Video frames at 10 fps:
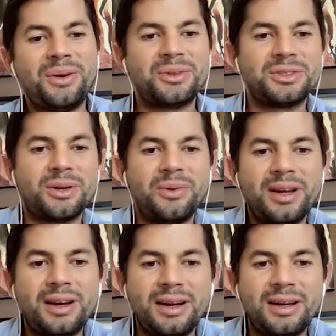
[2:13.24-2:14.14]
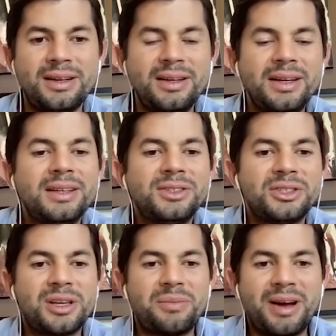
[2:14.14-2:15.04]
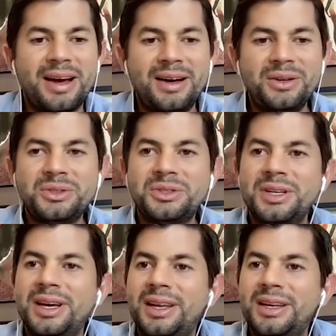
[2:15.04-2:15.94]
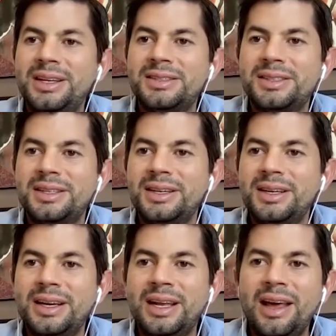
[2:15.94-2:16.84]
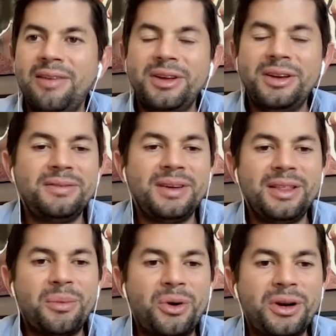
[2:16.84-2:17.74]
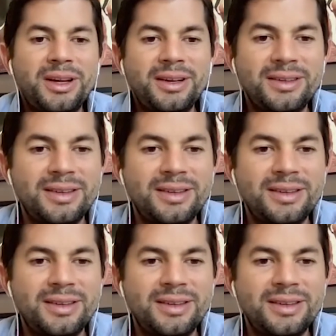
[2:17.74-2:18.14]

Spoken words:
Costa Rica, just at my house, and it's 11 in the morning.